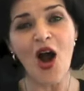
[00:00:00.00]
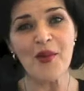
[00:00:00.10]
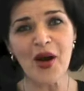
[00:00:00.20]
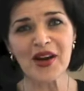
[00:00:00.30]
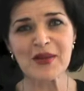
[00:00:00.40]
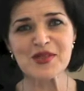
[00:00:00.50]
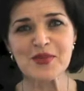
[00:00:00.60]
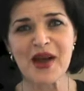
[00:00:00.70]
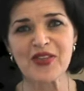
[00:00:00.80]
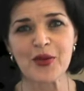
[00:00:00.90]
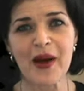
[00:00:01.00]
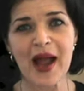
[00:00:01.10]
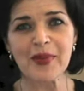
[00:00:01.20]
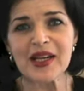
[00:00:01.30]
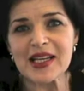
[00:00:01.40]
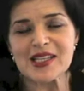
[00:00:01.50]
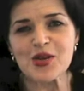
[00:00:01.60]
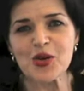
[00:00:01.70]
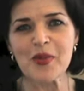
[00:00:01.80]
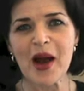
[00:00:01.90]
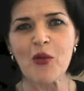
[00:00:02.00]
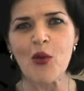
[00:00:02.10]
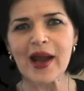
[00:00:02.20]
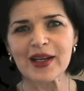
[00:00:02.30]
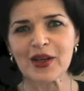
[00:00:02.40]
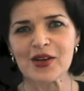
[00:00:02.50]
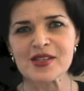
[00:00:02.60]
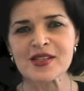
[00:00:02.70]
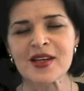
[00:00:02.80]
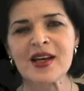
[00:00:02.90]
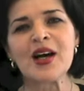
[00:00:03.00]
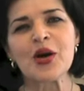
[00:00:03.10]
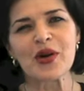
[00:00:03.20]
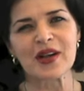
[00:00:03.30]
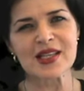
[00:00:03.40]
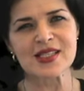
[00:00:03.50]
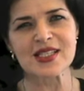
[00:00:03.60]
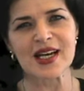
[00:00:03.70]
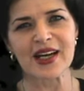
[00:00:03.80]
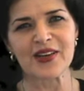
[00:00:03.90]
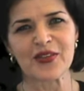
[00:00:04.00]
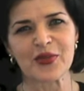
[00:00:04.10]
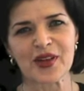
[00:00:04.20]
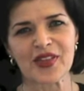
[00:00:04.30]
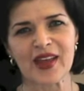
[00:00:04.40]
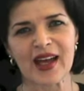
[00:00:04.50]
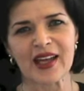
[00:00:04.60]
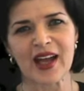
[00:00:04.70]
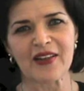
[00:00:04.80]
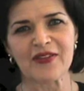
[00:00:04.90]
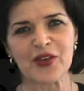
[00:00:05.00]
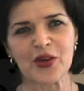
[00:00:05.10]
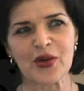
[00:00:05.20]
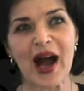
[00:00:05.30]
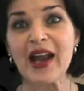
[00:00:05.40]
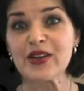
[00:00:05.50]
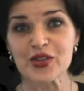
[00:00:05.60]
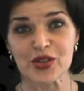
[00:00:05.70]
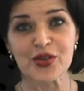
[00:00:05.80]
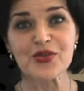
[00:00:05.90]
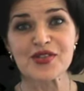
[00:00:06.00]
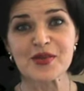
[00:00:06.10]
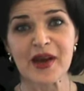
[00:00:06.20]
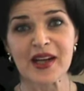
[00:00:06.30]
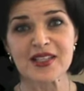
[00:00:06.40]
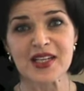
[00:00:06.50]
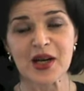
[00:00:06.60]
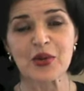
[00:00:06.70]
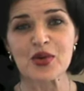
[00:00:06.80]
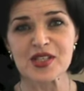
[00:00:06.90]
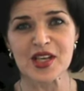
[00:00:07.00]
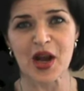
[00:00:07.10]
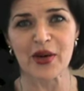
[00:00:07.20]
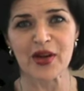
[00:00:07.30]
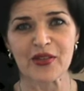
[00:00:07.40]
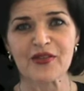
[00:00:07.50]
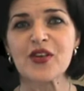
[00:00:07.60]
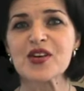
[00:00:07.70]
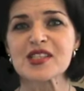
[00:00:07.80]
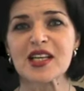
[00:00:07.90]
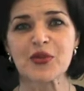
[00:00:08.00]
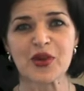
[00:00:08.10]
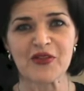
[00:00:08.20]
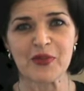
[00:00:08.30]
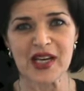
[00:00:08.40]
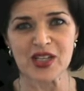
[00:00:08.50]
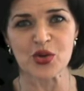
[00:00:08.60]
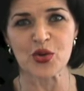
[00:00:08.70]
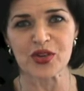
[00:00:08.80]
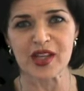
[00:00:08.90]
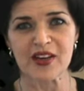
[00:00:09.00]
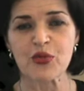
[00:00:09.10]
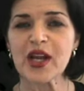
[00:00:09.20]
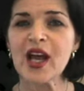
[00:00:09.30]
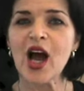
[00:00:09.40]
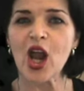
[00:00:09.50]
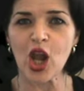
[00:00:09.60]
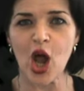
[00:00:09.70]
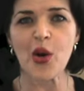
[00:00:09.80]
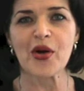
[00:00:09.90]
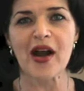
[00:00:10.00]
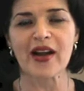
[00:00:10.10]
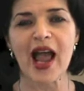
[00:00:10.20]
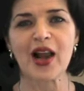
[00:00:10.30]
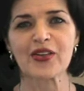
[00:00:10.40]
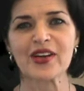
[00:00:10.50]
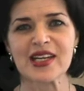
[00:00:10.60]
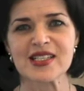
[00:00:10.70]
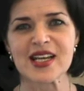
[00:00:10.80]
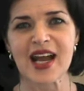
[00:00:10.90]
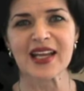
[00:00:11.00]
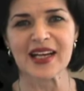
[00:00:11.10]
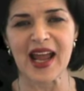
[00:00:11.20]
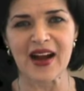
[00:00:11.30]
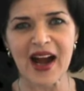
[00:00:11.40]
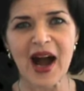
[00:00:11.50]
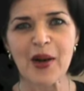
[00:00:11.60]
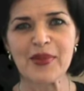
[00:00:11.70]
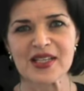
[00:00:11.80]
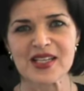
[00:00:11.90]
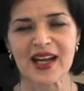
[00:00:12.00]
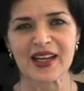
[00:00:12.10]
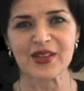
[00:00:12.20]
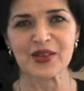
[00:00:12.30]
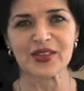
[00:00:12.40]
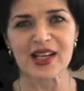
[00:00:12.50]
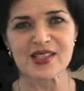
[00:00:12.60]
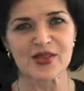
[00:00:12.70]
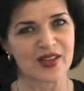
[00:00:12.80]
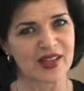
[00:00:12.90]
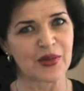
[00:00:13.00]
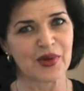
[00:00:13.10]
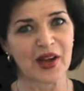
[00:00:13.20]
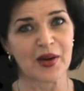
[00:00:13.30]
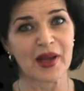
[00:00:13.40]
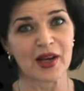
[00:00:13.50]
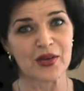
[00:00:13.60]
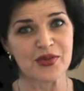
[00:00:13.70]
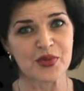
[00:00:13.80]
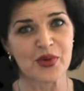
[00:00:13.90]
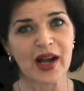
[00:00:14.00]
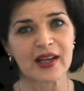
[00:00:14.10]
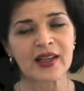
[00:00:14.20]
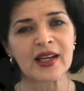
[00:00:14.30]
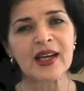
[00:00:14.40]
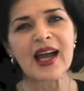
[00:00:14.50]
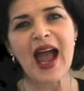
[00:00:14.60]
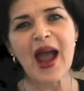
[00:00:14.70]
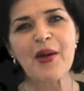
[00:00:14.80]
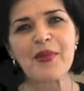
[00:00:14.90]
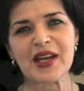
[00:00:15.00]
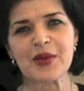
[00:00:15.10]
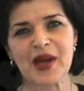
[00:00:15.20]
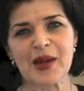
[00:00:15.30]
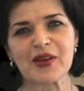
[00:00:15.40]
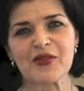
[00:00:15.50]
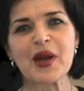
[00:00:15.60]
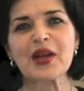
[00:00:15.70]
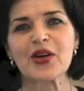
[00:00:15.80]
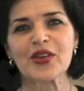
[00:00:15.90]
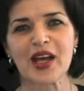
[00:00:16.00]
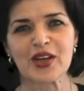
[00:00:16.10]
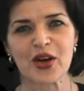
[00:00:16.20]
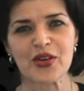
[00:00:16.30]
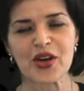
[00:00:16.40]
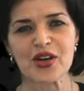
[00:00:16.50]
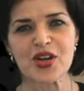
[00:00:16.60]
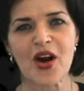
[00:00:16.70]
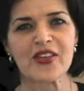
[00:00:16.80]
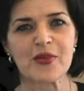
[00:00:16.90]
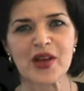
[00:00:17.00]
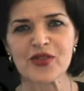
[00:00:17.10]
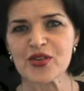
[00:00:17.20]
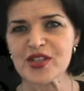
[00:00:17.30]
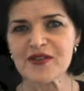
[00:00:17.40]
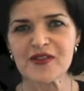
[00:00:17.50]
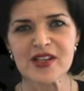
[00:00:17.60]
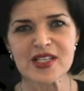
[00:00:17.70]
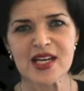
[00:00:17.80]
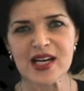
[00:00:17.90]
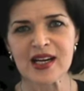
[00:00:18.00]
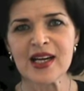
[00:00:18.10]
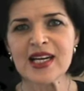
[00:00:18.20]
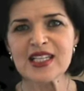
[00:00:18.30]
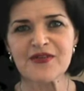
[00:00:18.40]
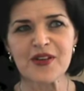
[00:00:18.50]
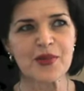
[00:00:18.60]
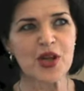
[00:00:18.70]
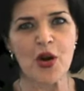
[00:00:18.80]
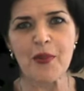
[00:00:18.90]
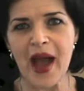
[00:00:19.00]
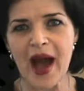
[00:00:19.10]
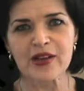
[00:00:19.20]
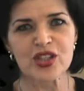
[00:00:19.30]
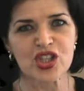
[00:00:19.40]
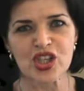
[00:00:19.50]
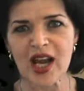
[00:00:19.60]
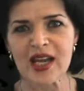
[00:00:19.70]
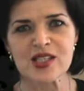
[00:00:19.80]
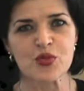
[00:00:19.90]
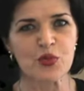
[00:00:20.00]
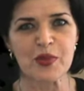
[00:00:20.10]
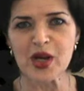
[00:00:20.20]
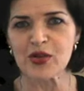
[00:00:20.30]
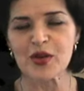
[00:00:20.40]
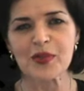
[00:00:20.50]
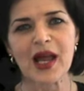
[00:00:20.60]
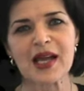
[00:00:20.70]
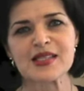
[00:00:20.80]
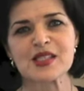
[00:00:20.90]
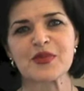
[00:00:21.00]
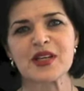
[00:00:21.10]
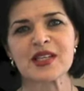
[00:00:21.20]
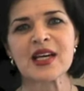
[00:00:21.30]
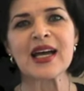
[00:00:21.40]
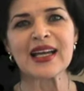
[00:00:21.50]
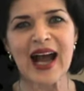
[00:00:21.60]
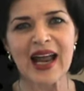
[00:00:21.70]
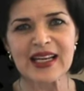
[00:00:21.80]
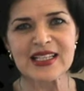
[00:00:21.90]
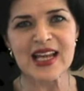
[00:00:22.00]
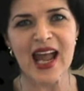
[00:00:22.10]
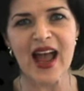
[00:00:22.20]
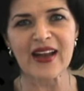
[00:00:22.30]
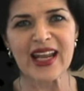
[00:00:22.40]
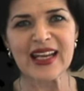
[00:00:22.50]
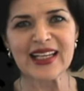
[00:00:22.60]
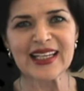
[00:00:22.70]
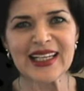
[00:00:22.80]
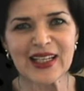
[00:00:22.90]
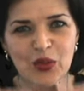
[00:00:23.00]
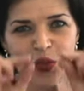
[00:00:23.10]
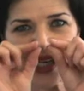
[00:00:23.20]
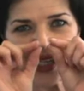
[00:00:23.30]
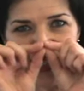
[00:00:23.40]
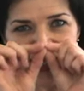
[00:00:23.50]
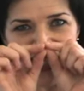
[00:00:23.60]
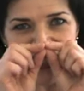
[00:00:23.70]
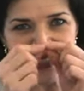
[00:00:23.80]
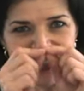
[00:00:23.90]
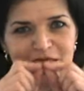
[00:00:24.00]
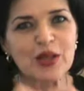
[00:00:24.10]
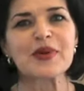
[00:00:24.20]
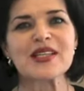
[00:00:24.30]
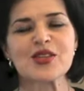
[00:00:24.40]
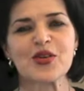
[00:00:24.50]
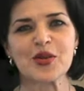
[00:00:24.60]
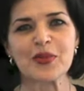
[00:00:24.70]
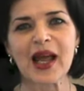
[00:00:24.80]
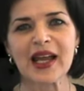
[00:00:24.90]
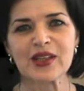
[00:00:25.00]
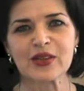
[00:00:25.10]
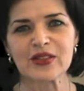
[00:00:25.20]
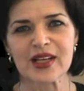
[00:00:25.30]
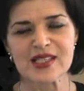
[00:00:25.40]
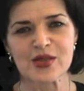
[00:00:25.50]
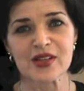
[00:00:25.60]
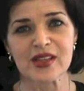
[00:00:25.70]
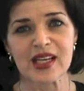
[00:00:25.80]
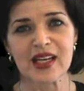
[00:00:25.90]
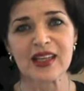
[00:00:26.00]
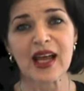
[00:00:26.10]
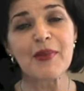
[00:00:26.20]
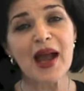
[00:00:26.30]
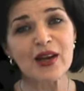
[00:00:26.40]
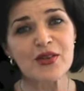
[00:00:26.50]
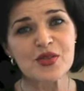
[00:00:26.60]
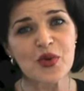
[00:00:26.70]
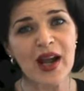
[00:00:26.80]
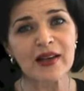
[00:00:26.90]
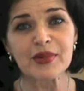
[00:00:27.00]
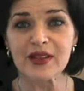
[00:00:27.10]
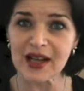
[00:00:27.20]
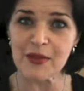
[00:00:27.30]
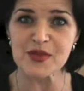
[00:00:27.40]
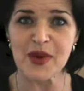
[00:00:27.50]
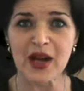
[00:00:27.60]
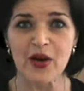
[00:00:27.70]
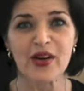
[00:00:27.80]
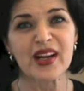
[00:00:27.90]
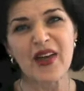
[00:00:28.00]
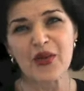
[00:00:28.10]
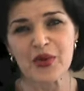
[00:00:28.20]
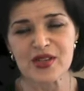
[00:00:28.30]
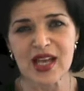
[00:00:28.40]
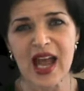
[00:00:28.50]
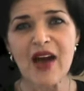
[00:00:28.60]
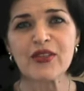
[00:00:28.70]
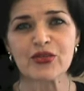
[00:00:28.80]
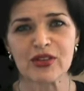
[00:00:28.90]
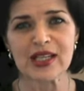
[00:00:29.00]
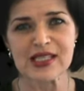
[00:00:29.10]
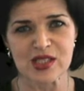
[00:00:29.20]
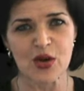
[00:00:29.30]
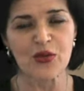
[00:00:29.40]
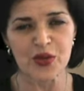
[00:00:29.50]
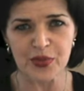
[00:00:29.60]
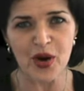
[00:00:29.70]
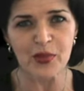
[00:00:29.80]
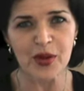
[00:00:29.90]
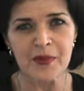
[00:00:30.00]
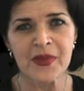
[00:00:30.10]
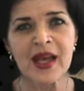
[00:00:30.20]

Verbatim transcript: Hi, my name's Samantha Backman and let's talk about weight loss. Well, let's start off with a, a few untruths about uh, what's going on. Firstly, we've been taught that if we lower our calorie intake and our carb intake and all that sort of thing, we're going to be able to lose weight. How many people have been on that yo-yo diet? They've been through different, uh, different, you know, powders, shakes, meal replacement, cutting down, eating little weeny teeny little bits on the plate and all that sort of thing. And they may lose weight, but it comes back on. In other words, they haven't really solved the problem.